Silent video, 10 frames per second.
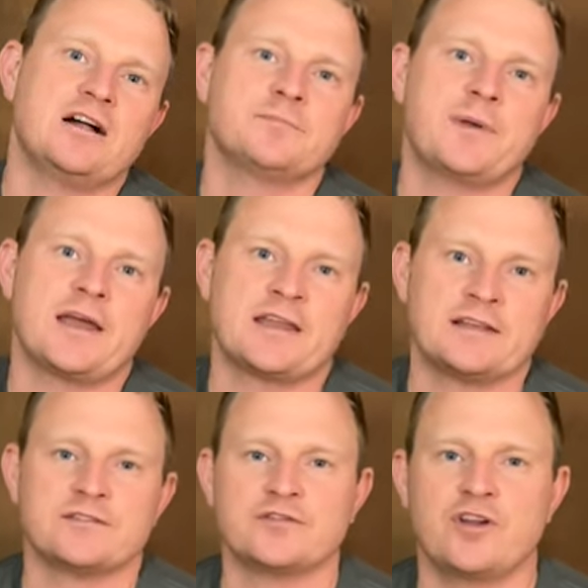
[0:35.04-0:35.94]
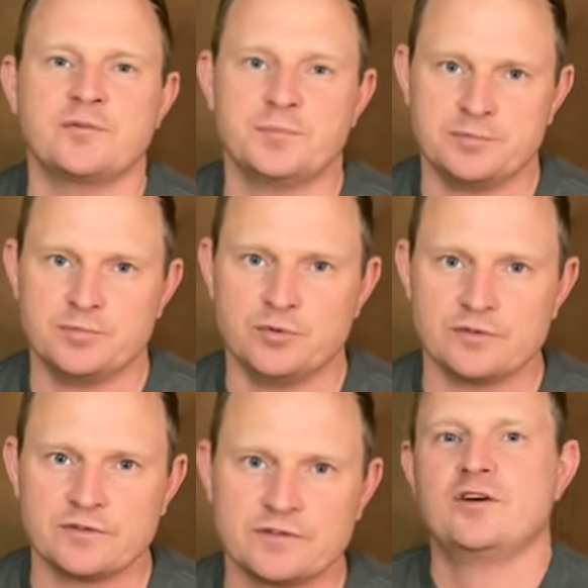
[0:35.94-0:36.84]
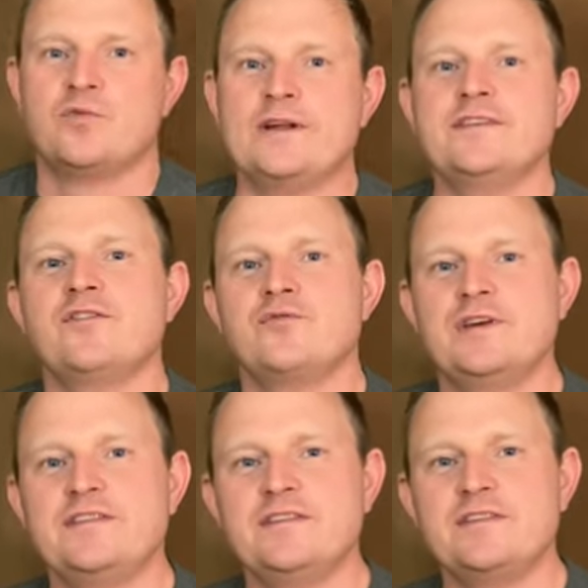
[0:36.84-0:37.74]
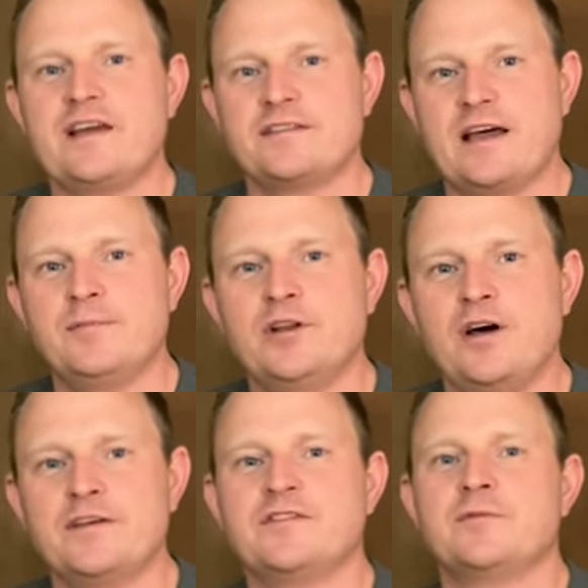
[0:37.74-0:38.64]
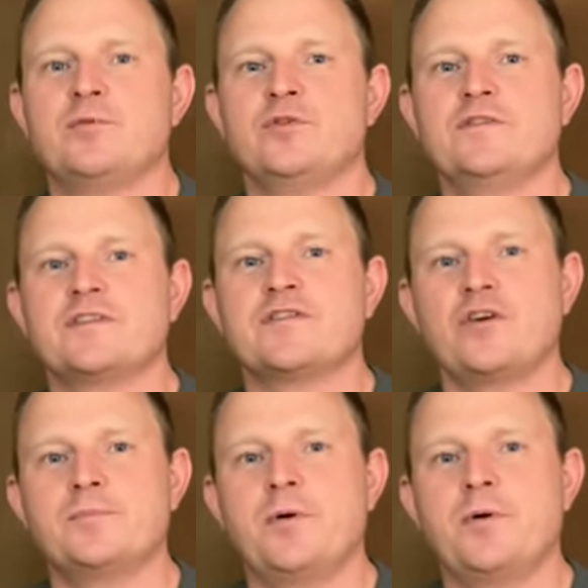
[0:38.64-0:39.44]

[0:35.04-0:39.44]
Outback and Stockman boots. One of the reasons our double-lasted boots are so